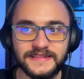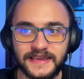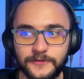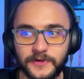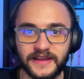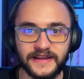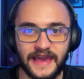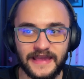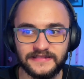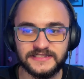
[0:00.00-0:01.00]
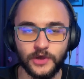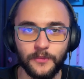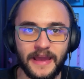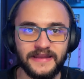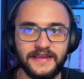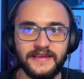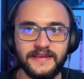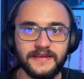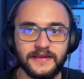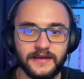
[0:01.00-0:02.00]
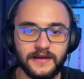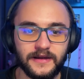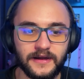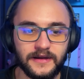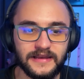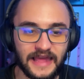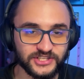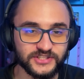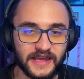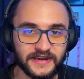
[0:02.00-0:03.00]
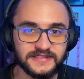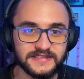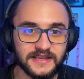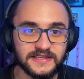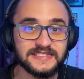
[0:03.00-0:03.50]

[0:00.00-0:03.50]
think we're gonna get so many legendaries.